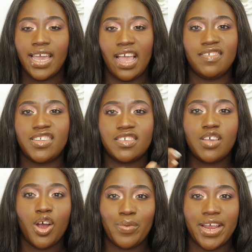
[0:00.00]
it's just
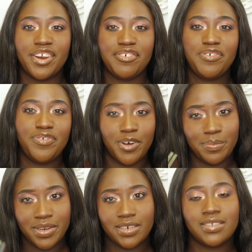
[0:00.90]
her regular
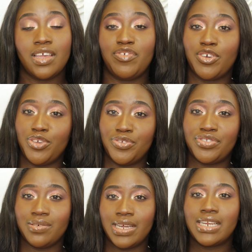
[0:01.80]
formulas. If you're
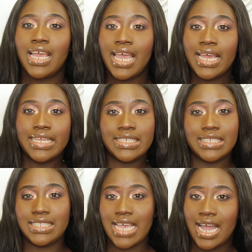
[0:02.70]
used to it,
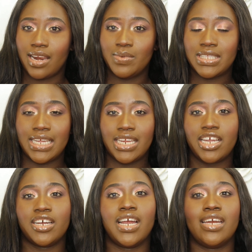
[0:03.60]
it's exactly what's in
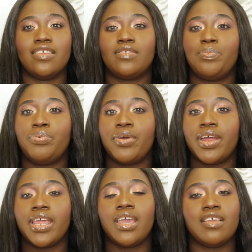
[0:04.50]
here, and it's
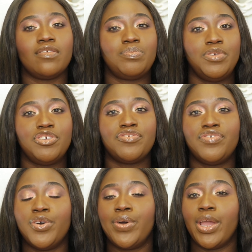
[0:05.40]
pretty, it's
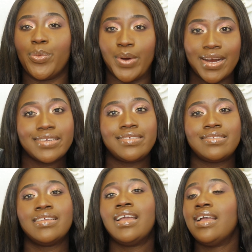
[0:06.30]
beautiful, it
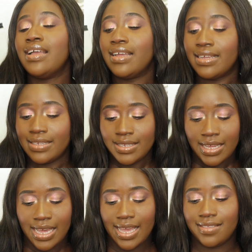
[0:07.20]
works,
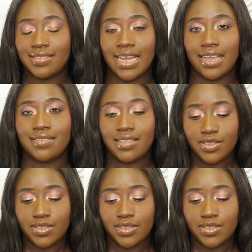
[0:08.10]
it's nice.